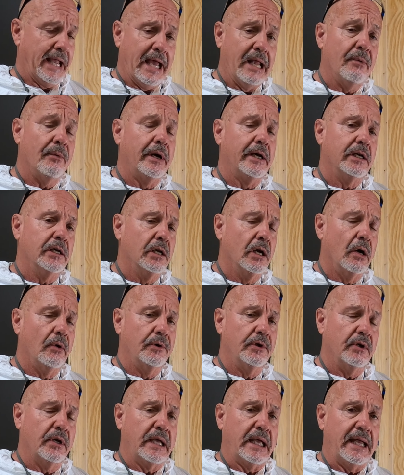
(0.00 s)
anyway, you know,
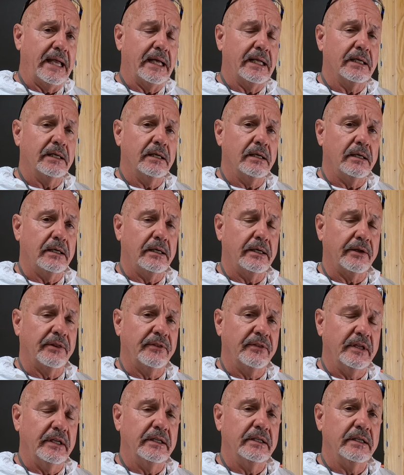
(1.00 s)
when you can
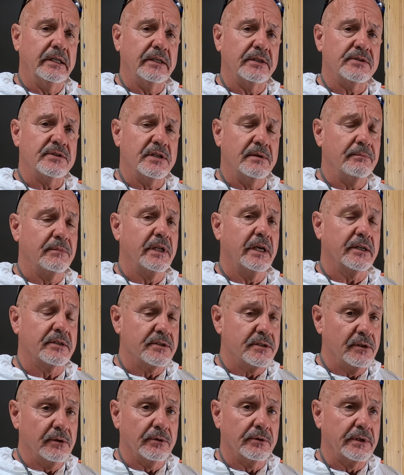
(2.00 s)
thin this
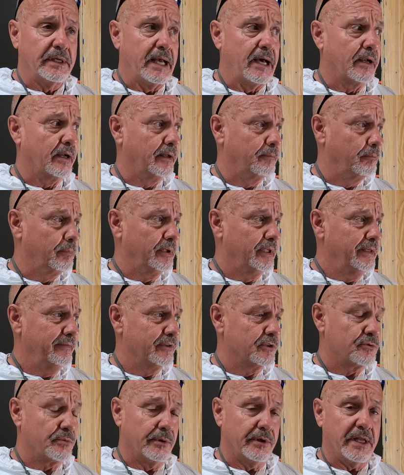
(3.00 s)
Simtec sealer down, I
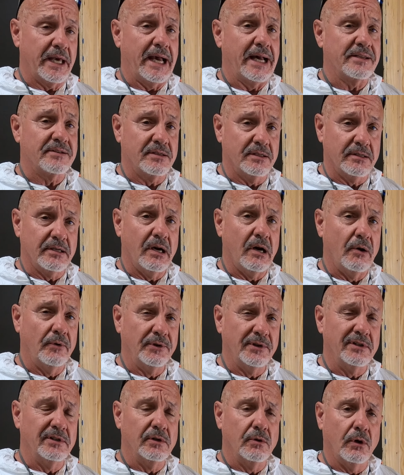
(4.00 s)
believe it's with
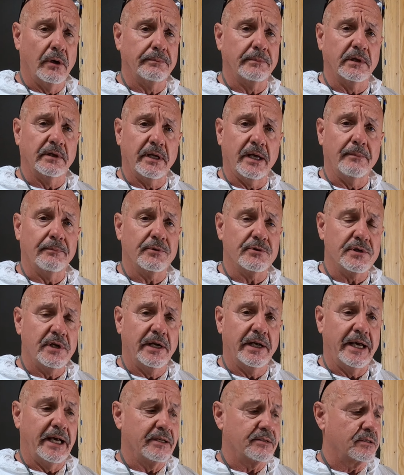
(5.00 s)
acetone. You can go up to 10%
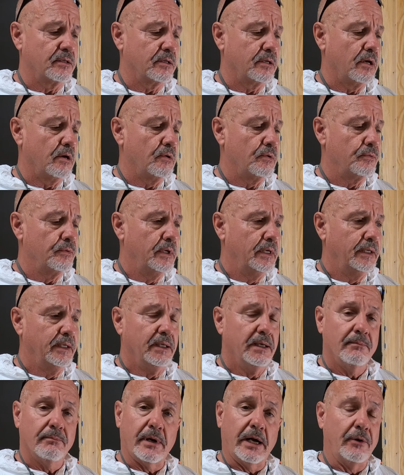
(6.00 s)
acetone,
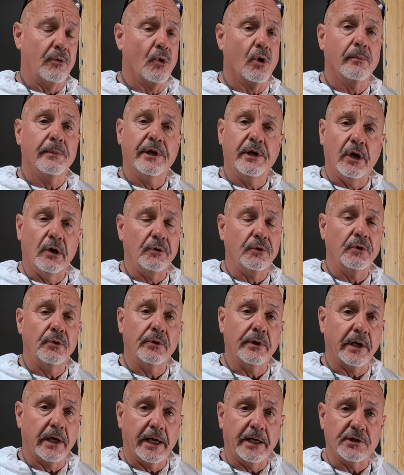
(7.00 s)
but I normally don't
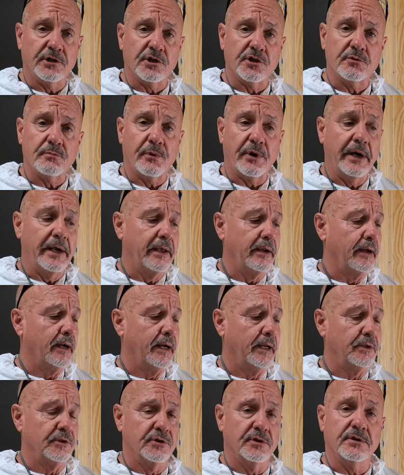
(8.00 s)
do that. I just spray it
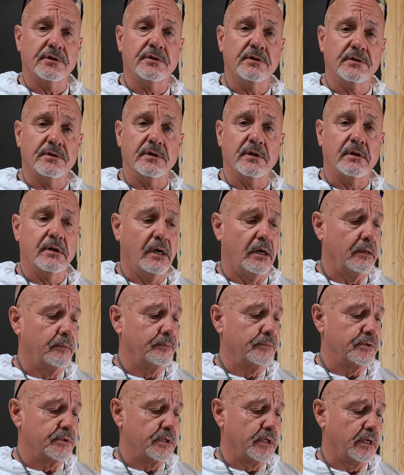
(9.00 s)
on just as it
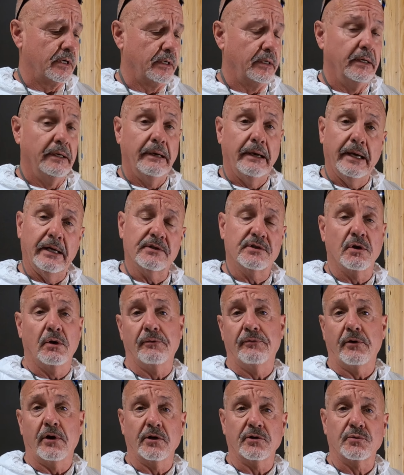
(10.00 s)
comes, and
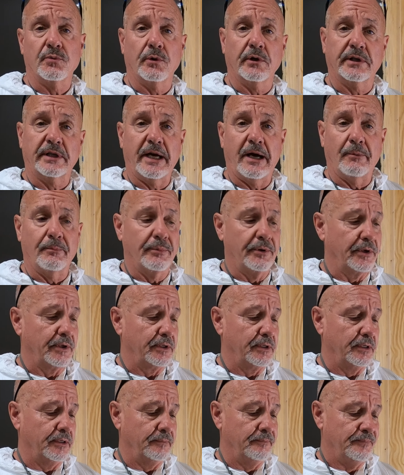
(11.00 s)
so far it's worked out
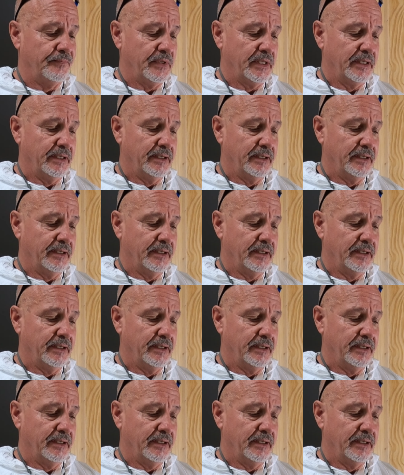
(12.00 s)
pretty good.